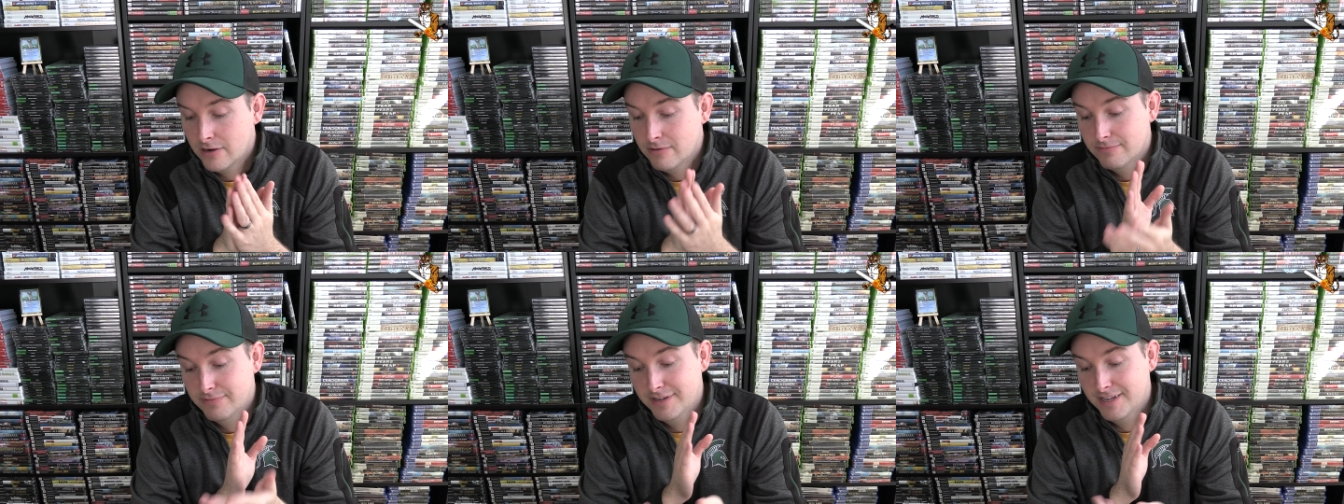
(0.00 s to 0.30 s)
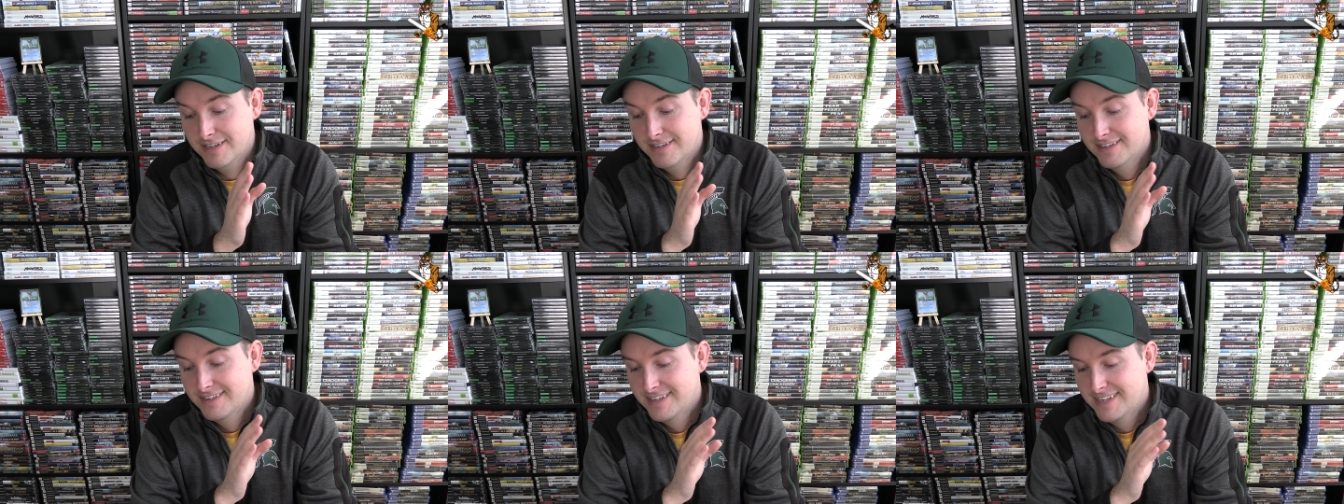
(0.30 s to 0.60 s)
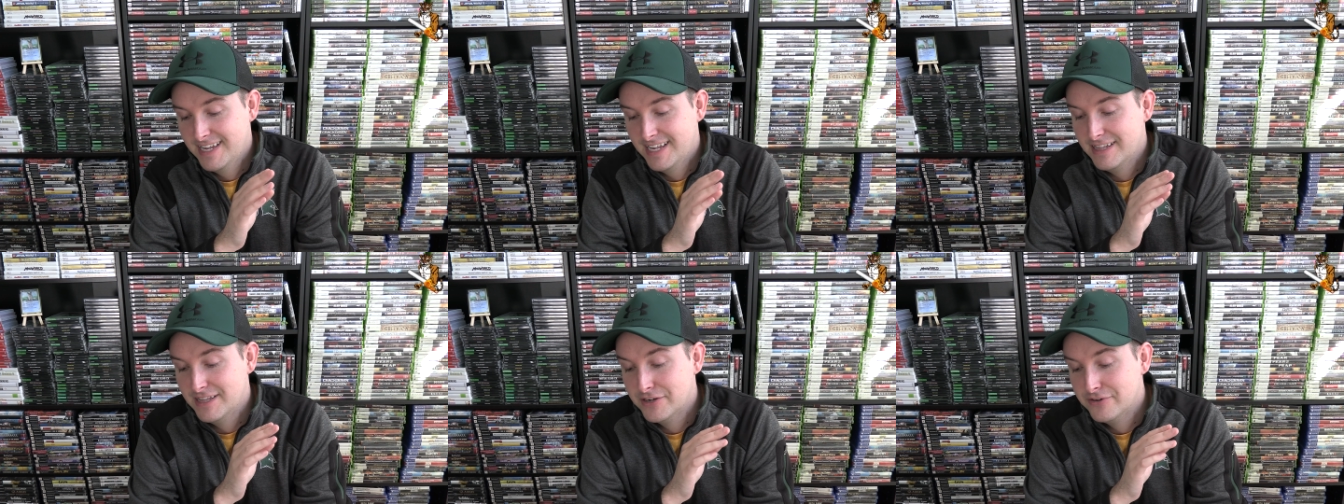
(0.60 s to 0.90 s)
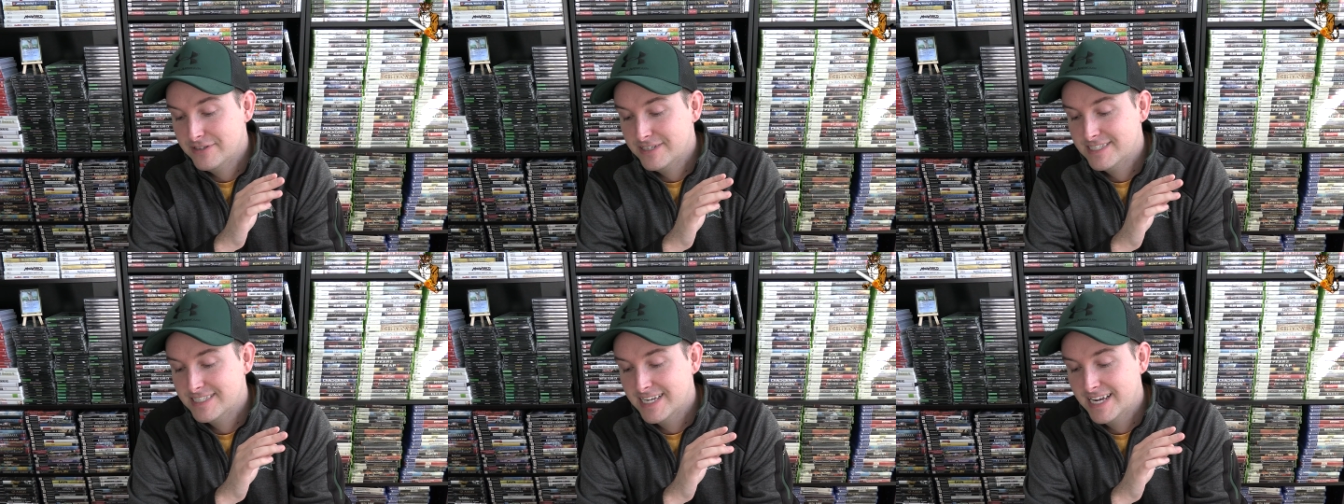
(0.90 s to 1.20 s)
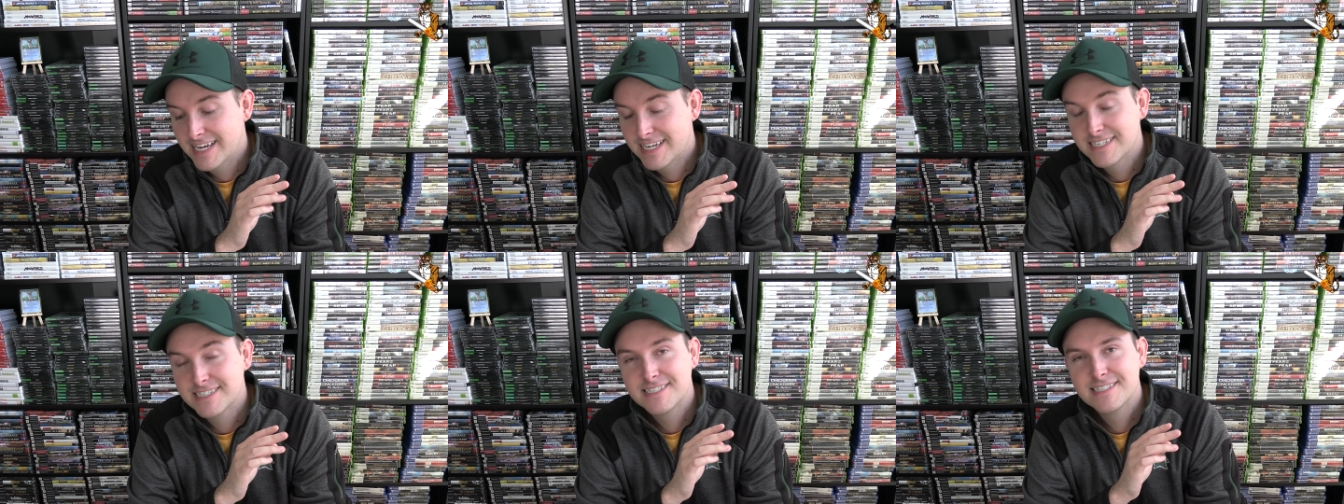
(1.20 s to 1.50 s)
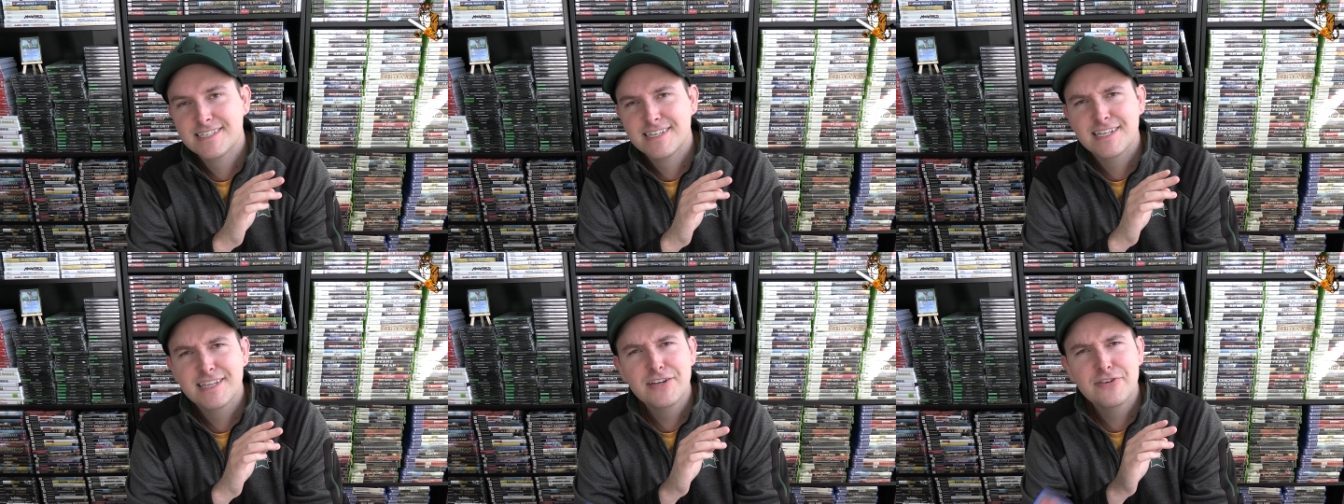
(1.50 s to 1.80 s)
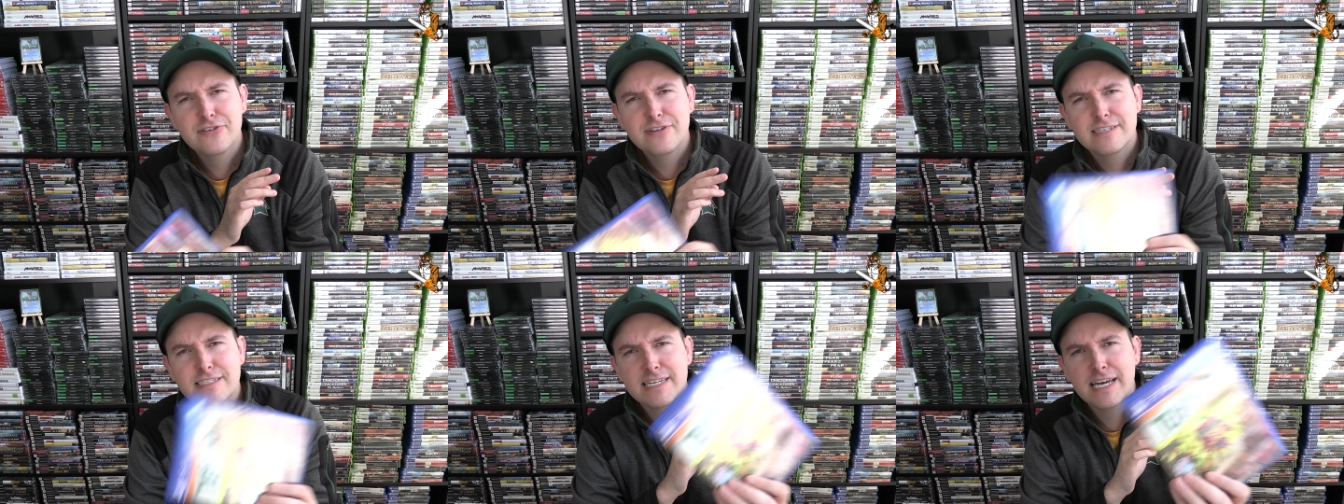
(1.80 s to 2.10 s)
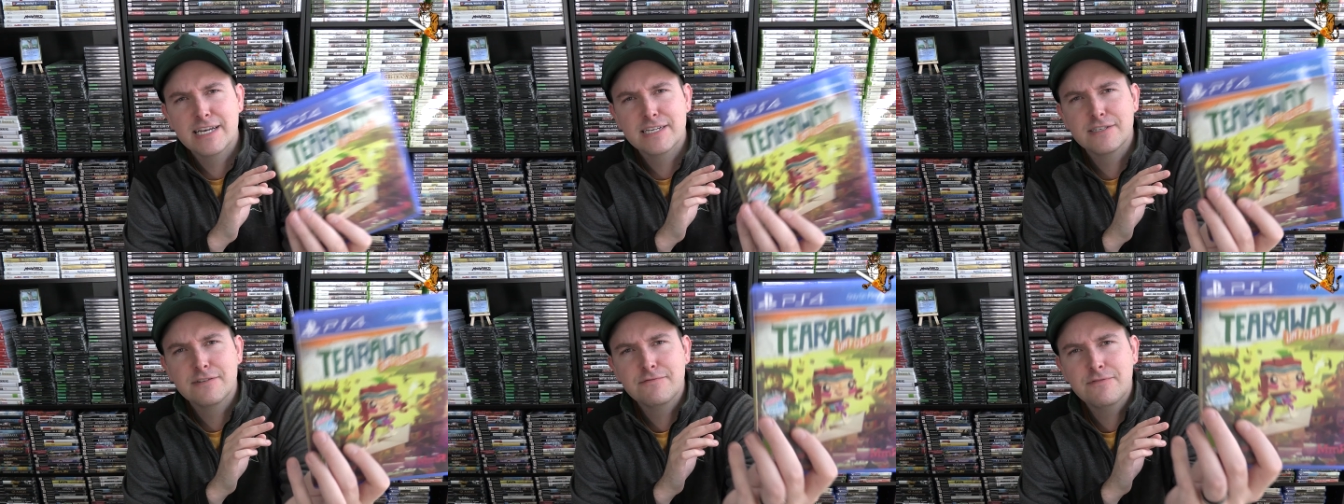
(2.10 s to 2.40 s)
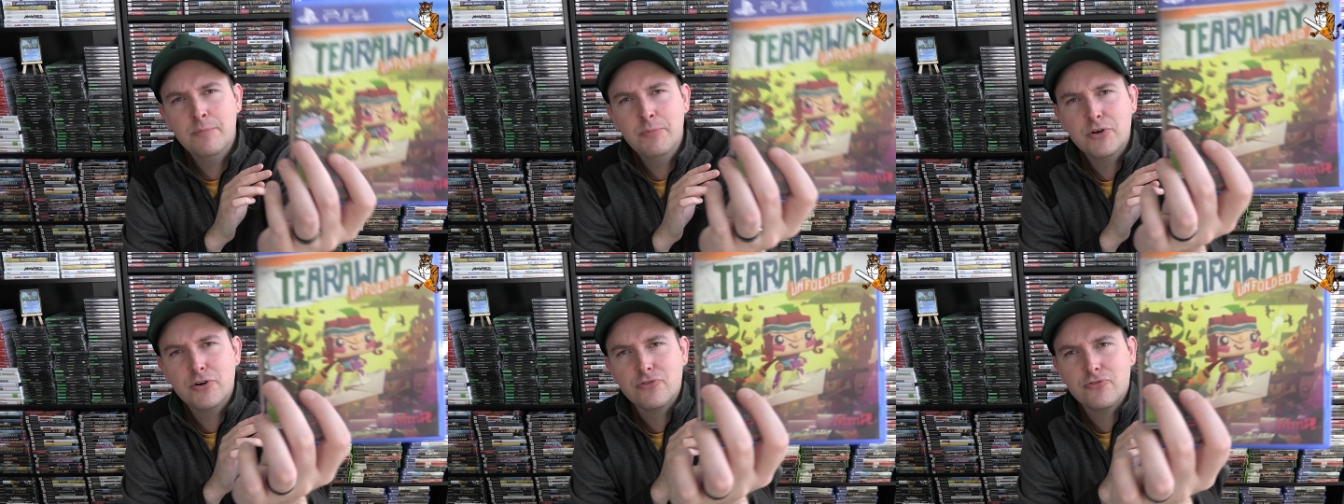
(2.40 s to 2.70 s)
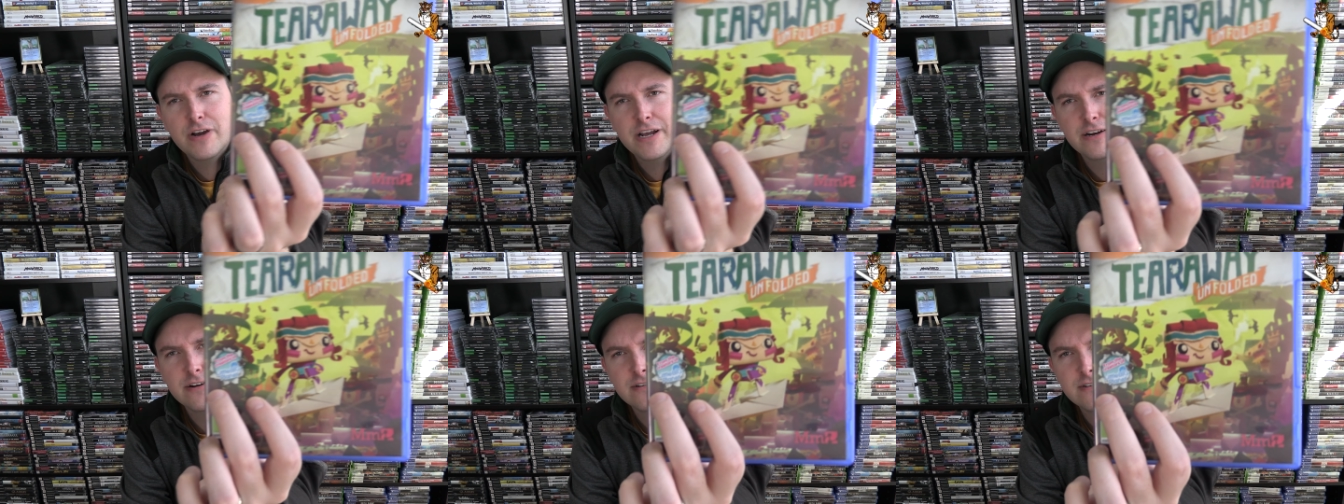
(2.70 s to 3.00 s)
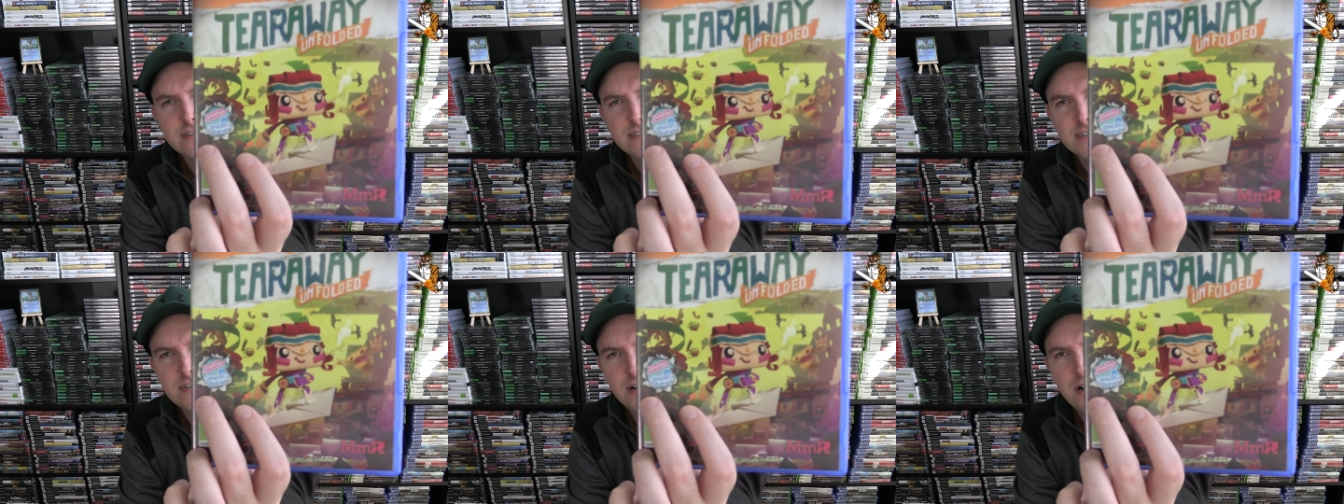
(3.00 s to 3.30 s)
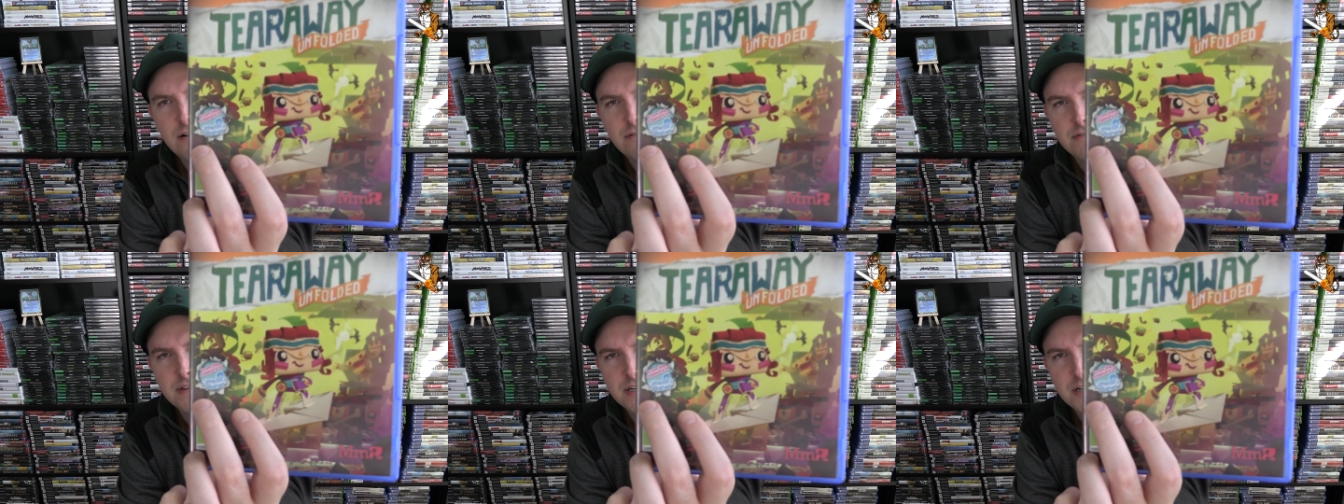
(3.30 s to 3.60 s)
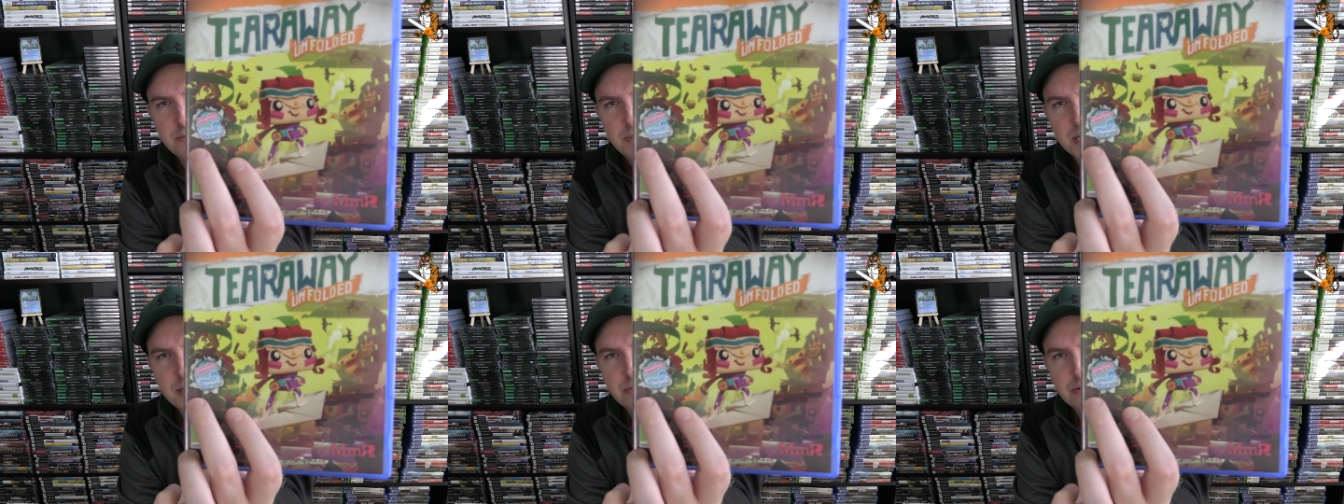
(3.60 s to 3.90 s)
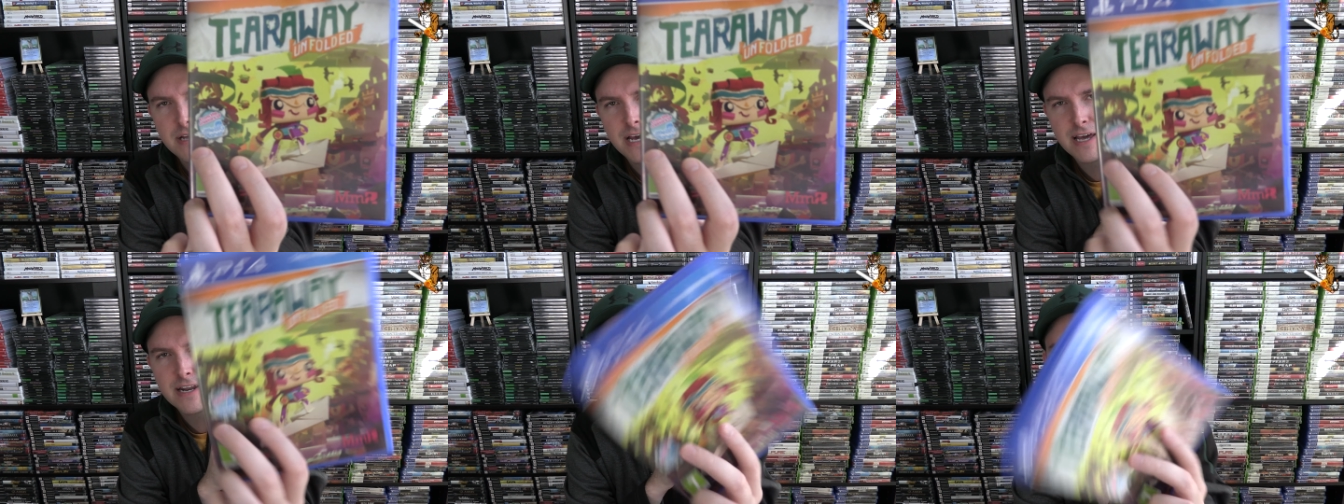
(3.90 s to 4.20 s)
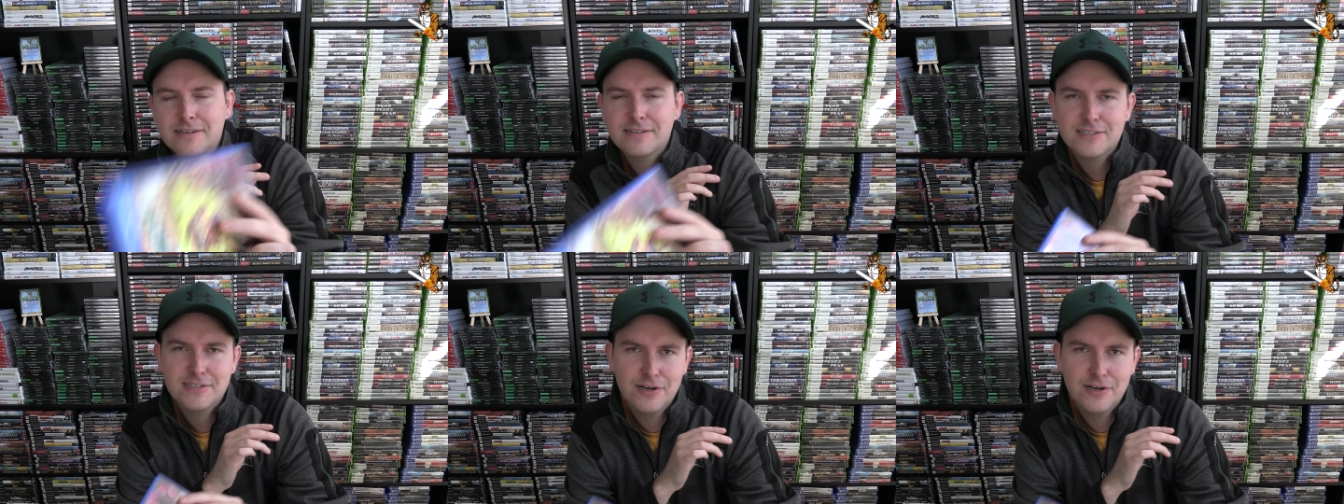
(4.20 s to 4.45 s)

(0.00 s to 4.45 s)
Oh, It literally says, from the creators of Little Big Planet.